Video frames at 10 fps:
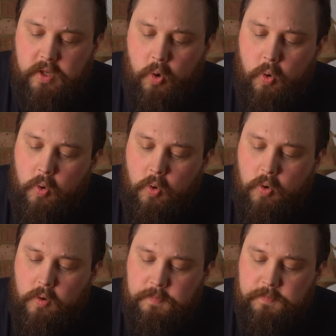
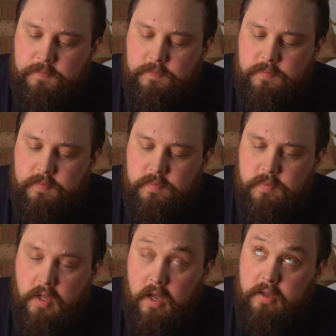Or
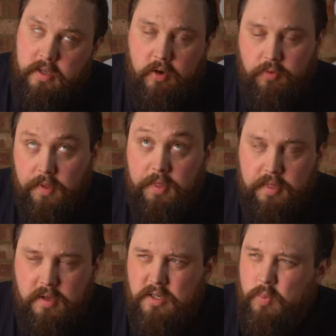the
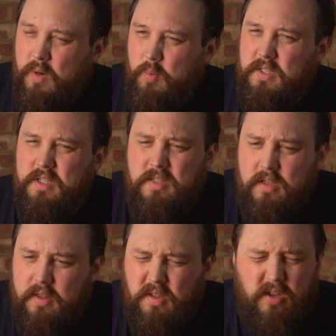third one, which is,
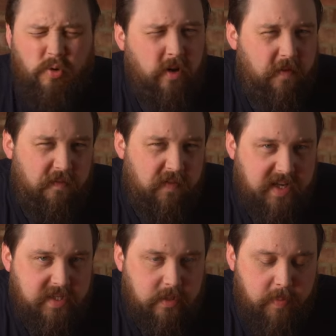I think they call it a
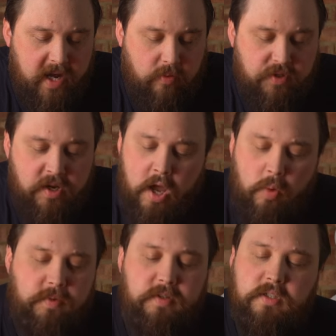flexi pouch,
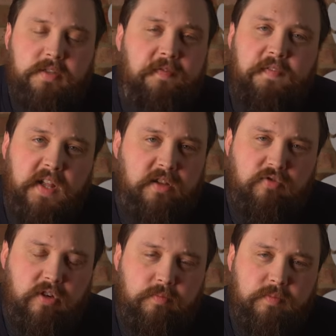which is just
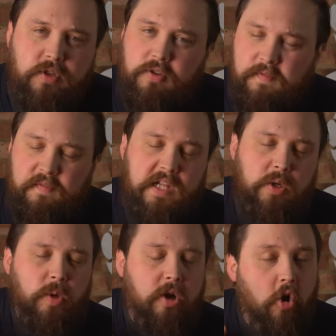Velcro. So you can
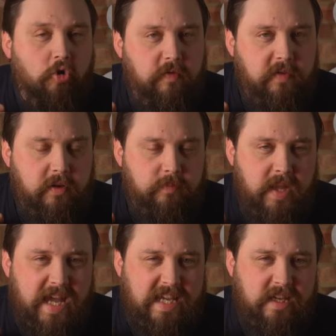Velcro it over
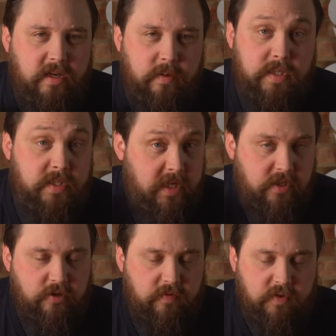a
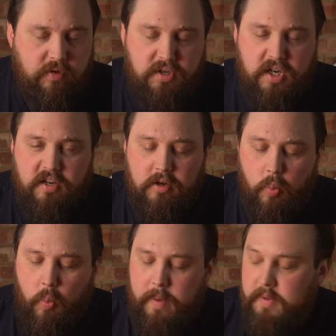section of your
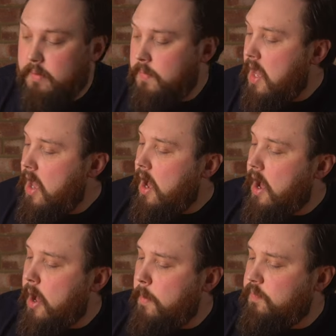nylon webbing.
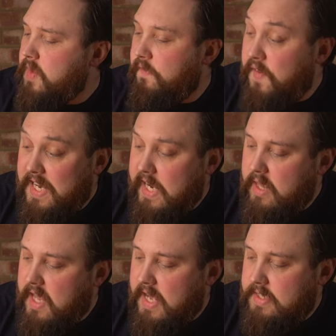
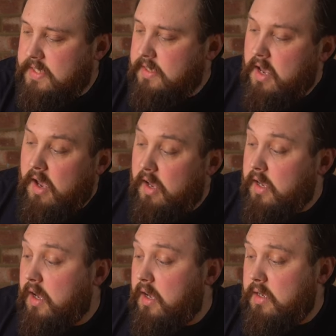Failing that,
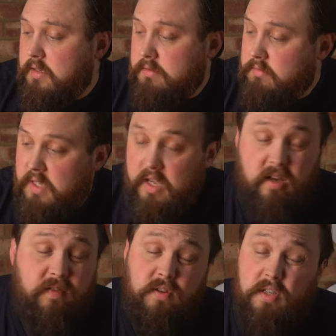
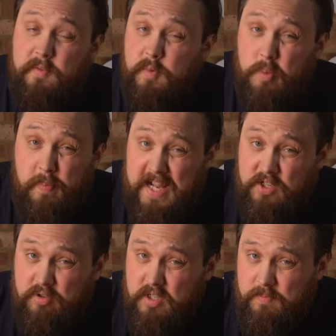if you dive with a
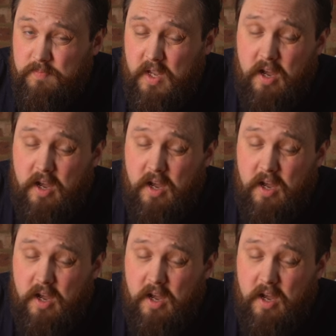battery,